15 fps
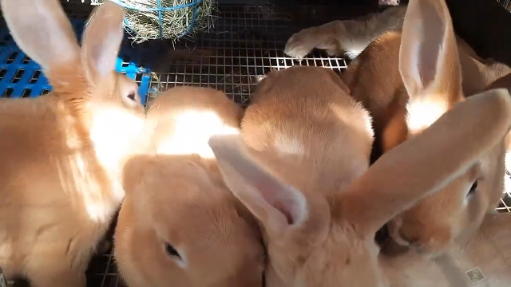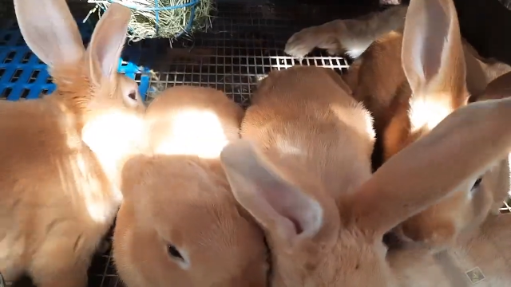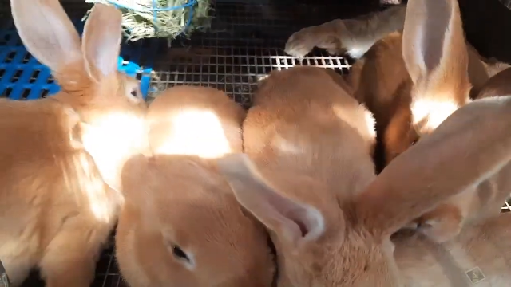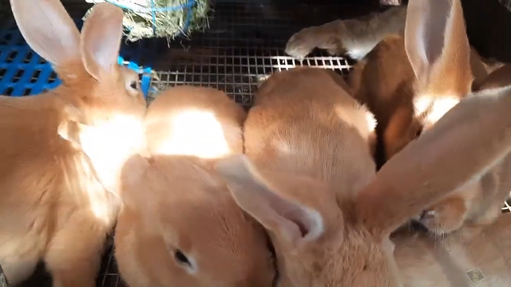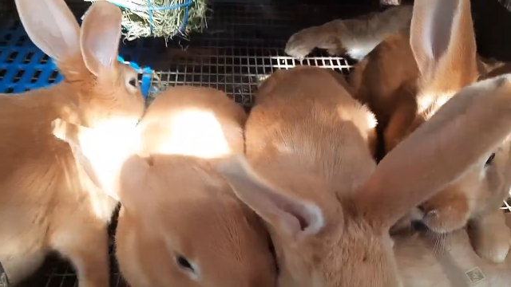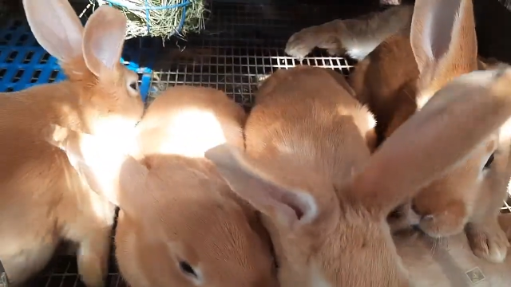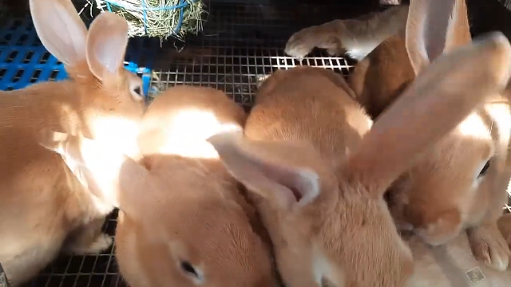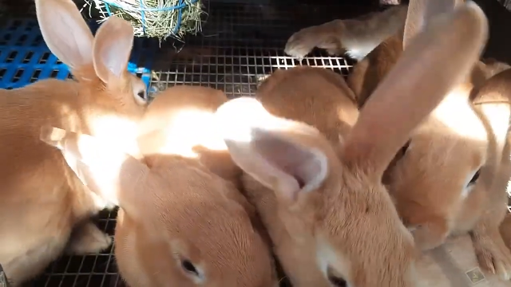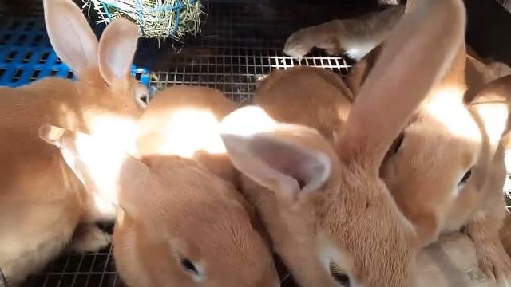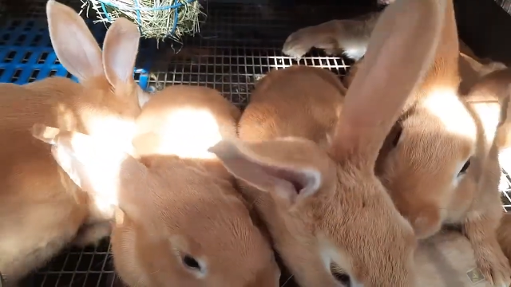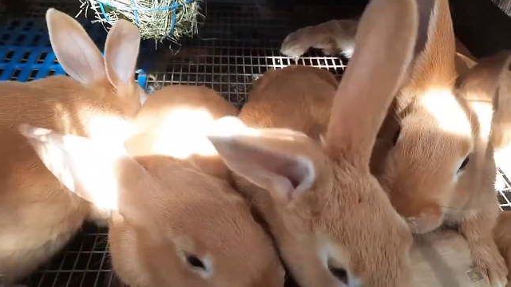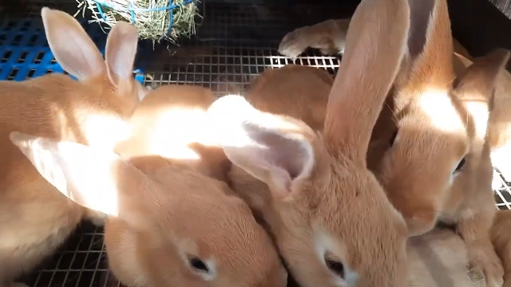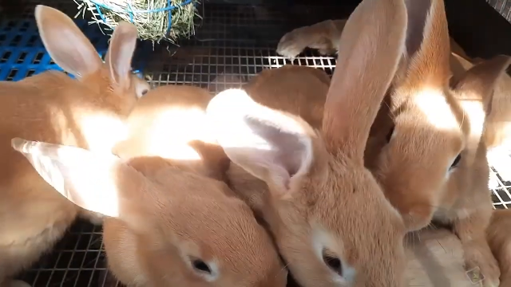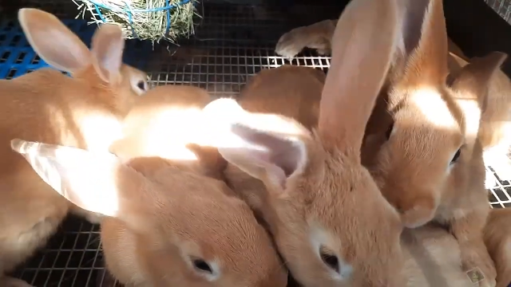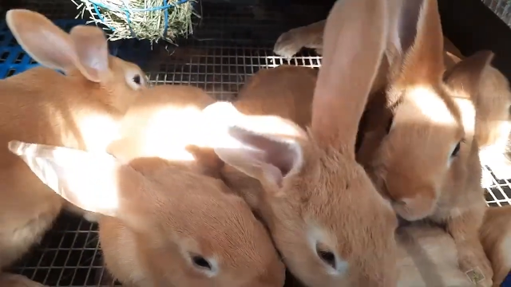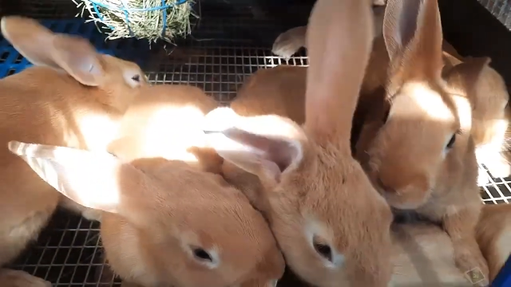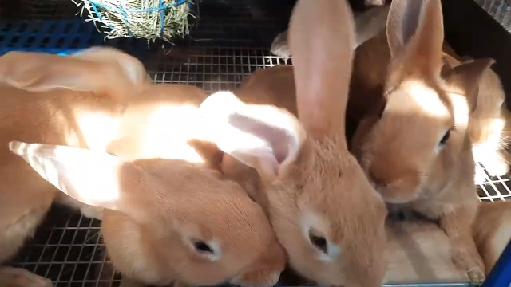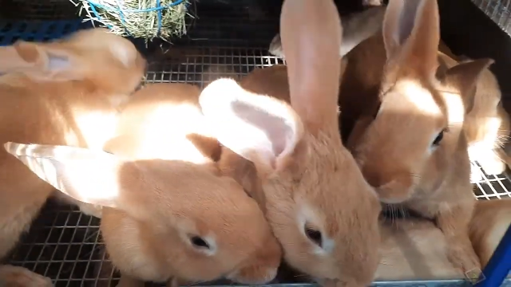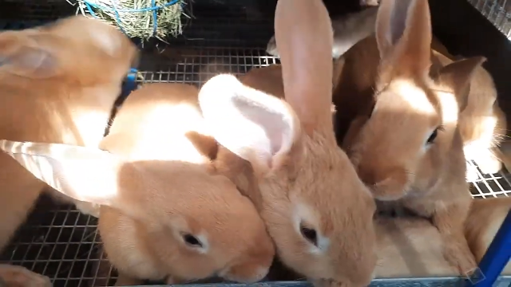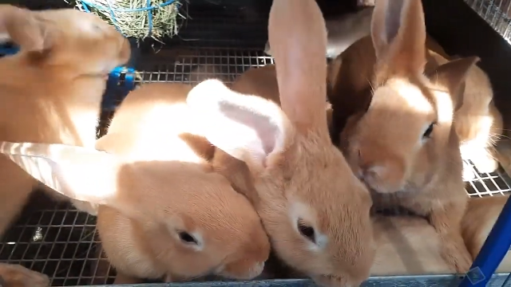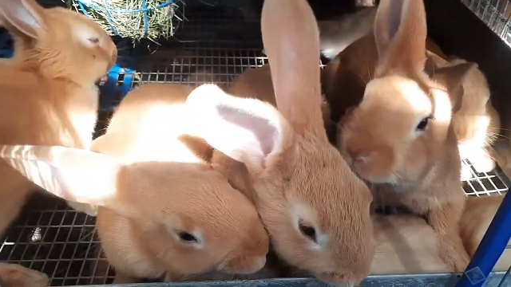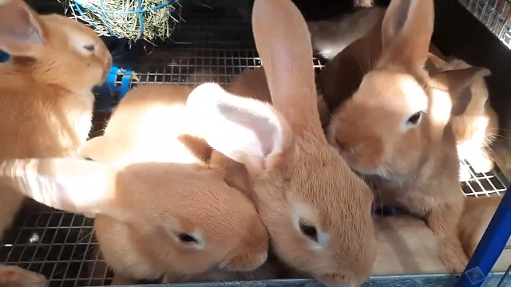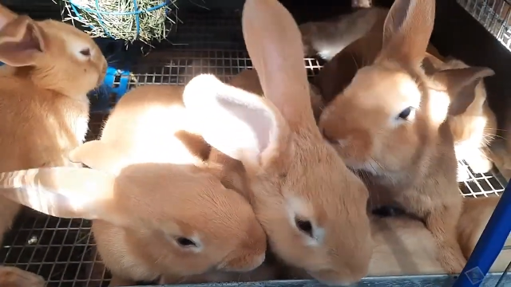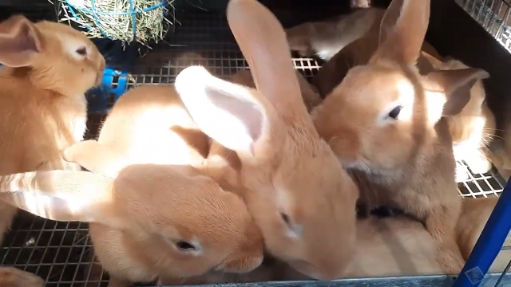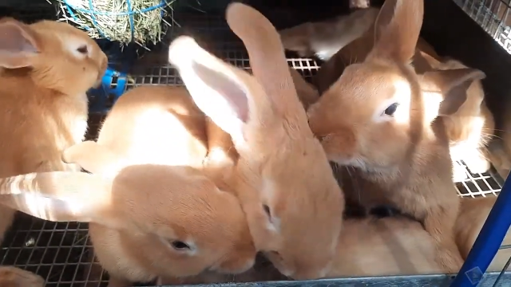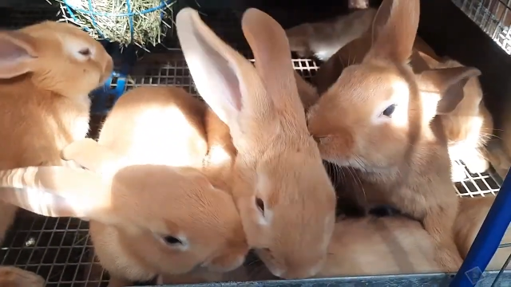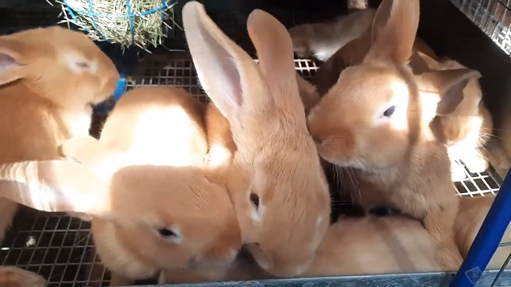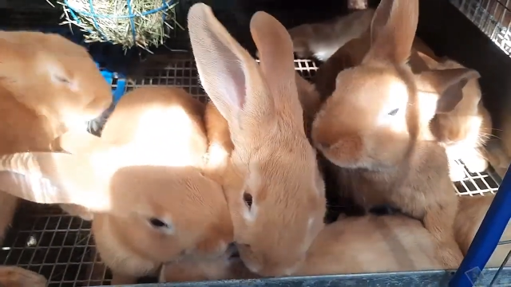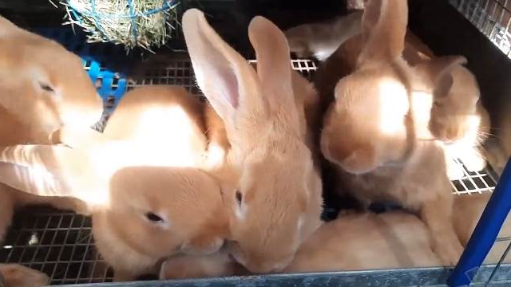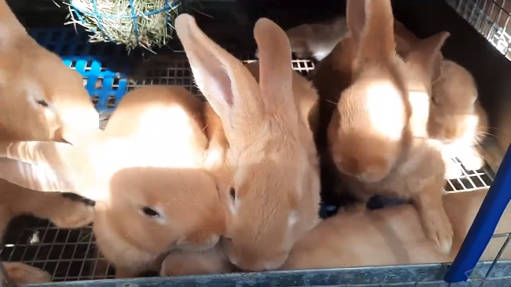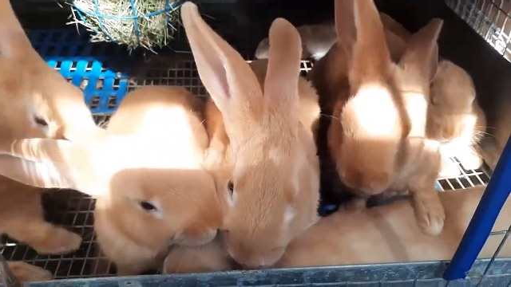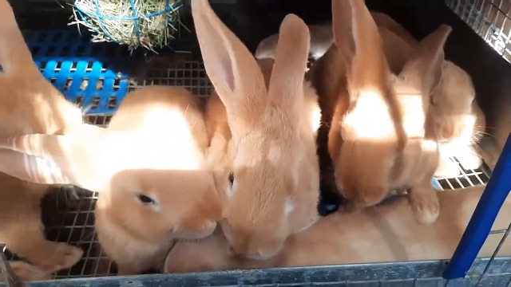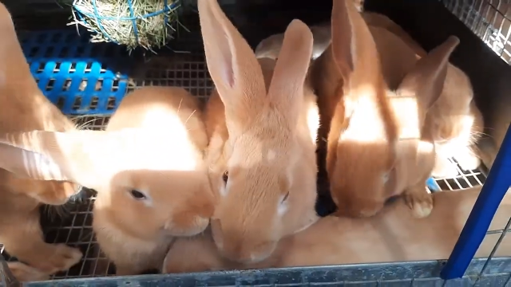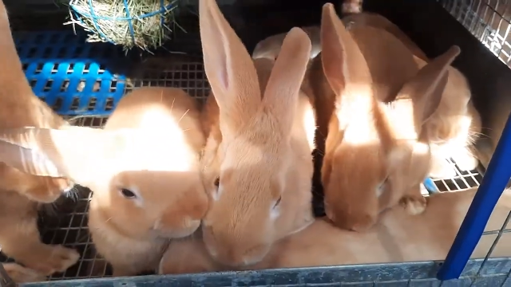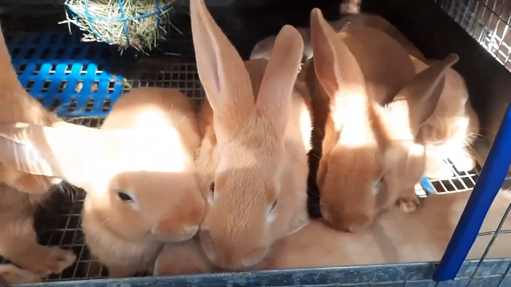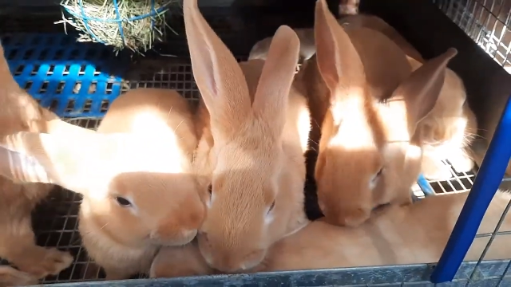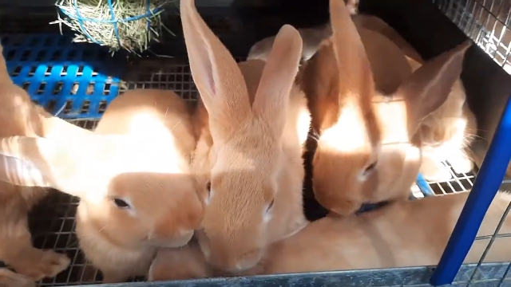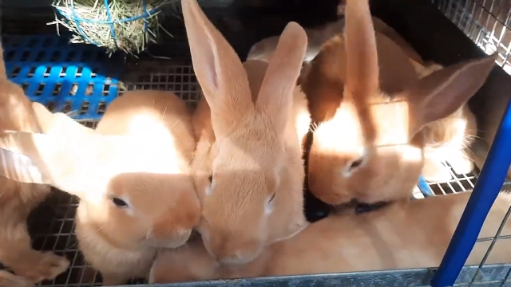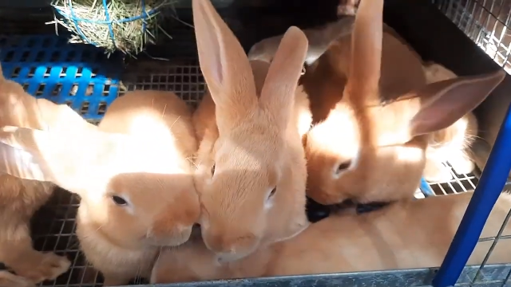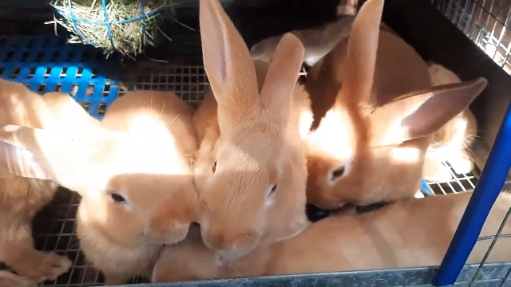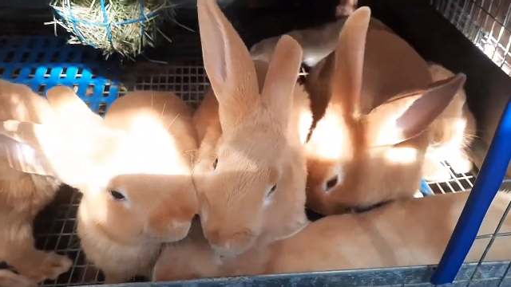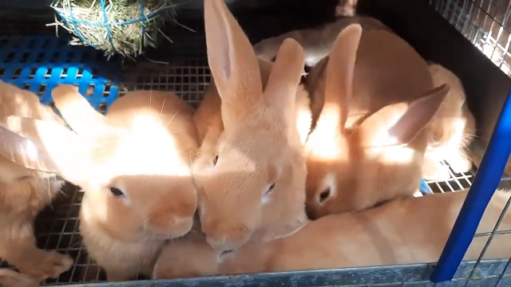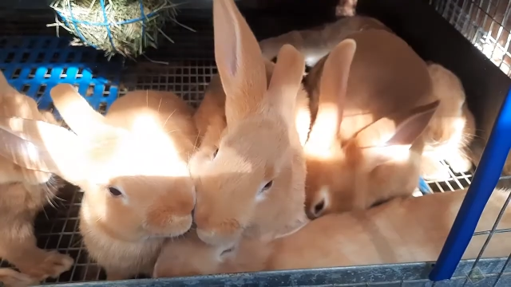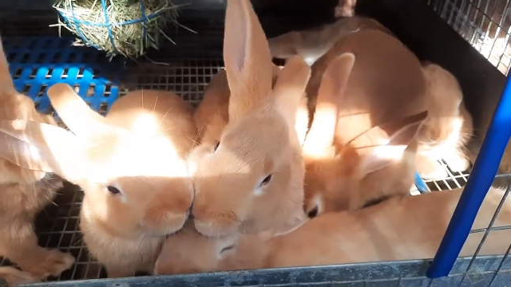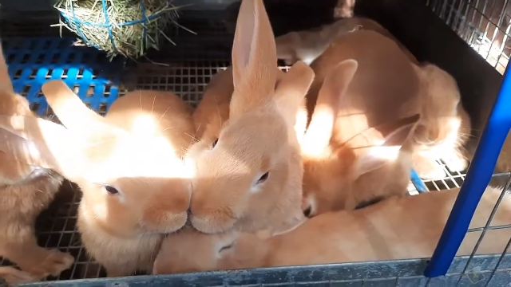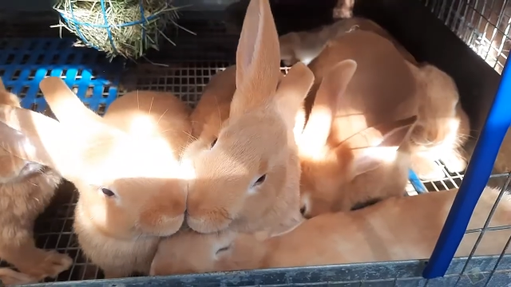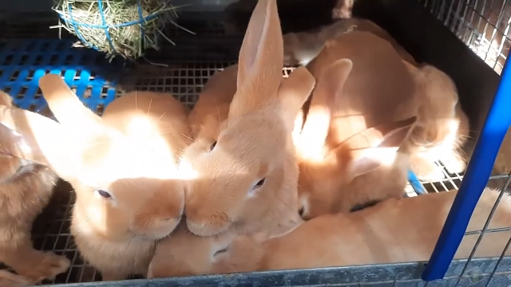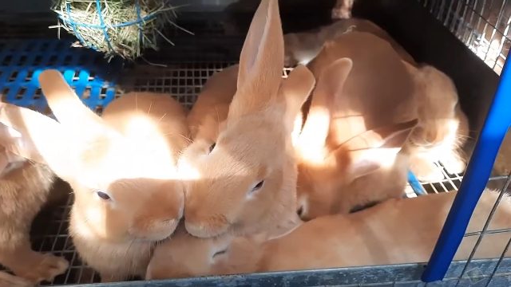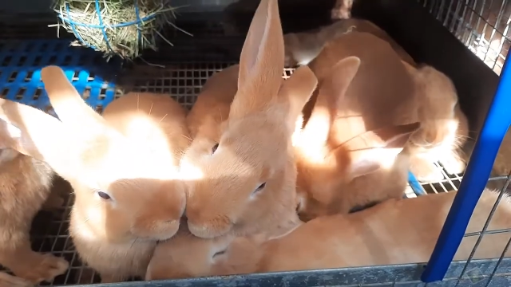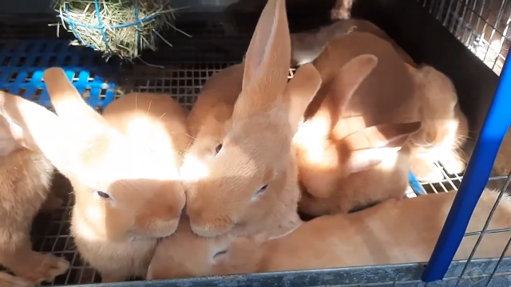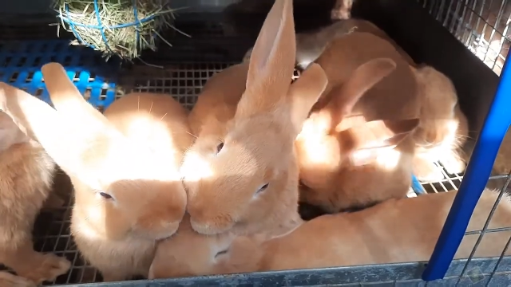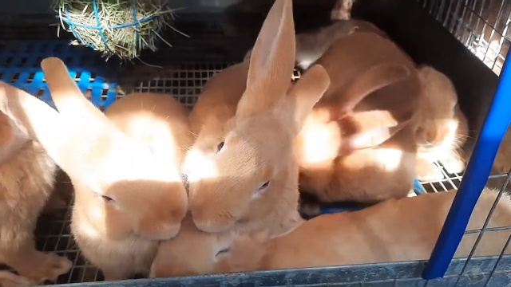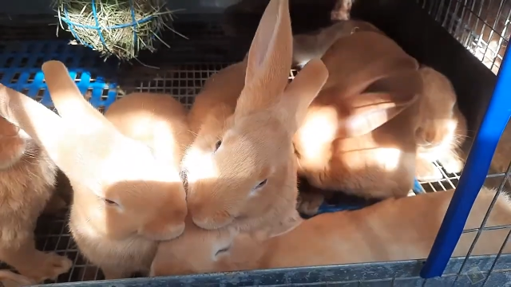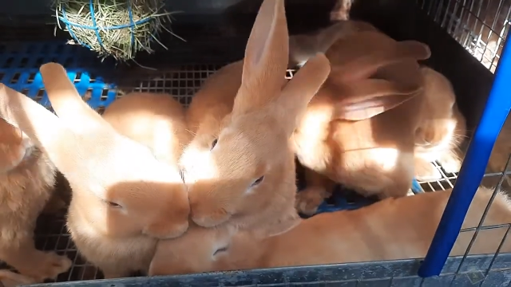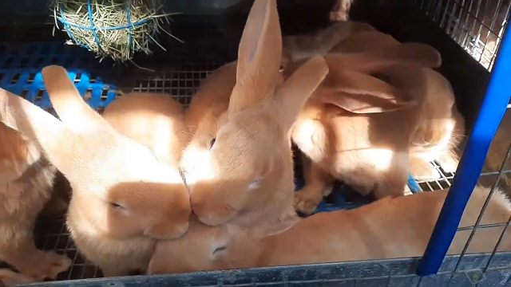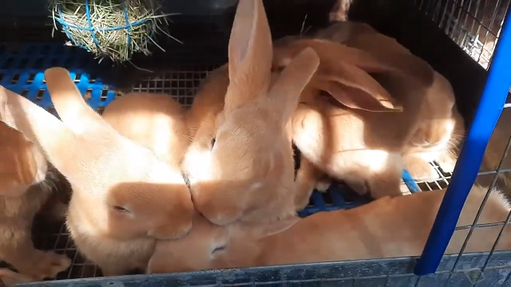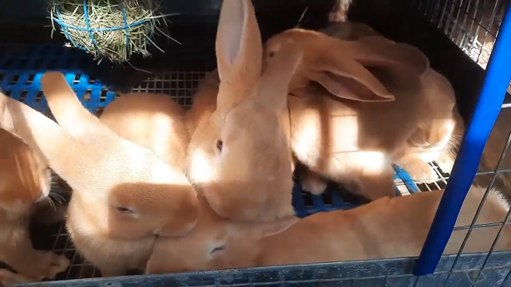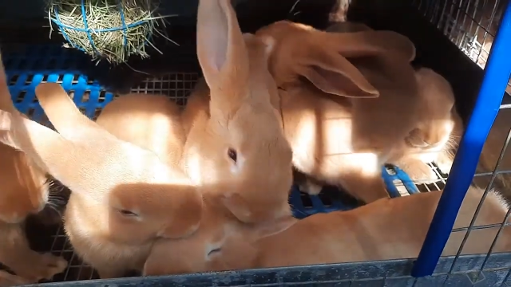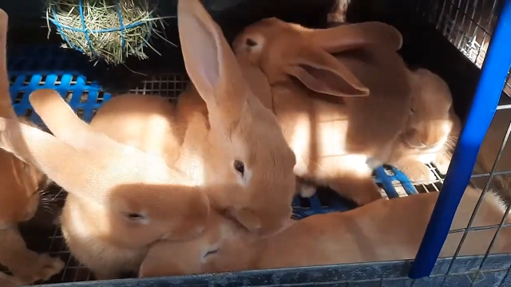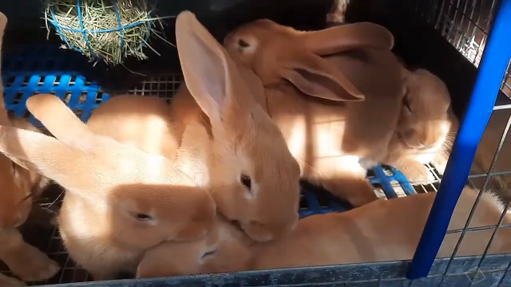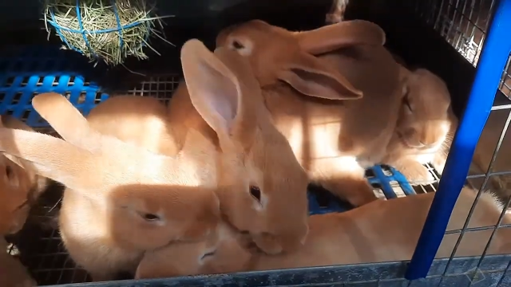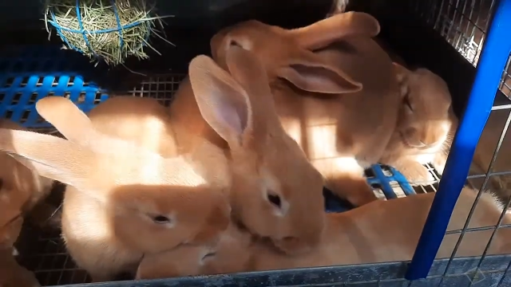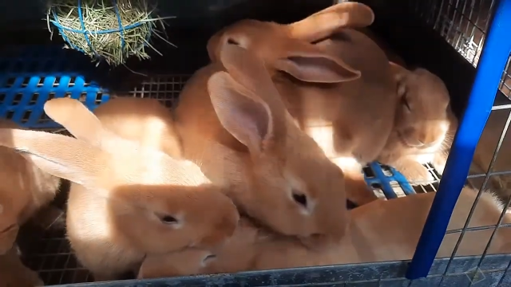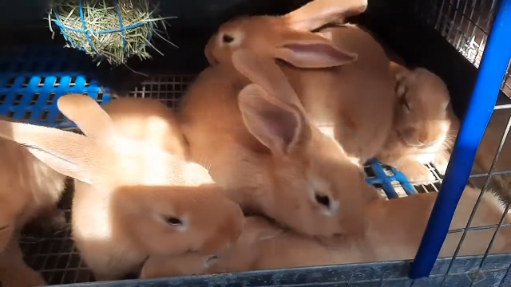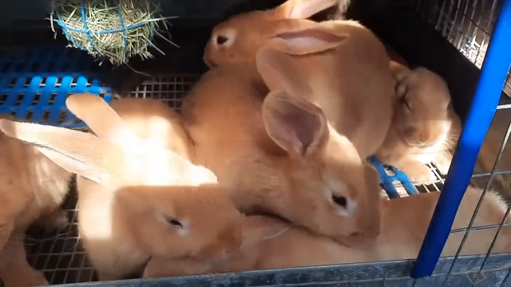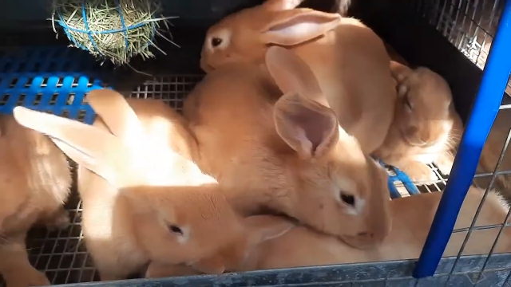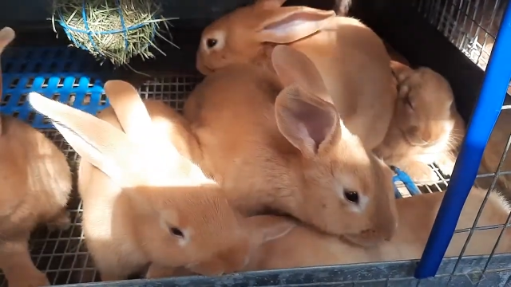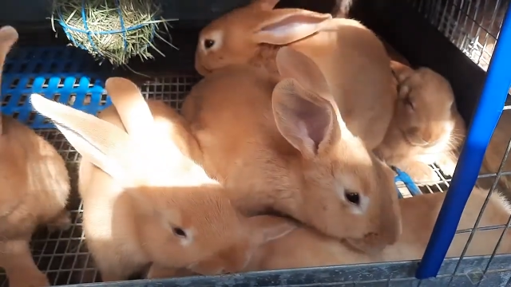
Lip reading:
(no speaker visible)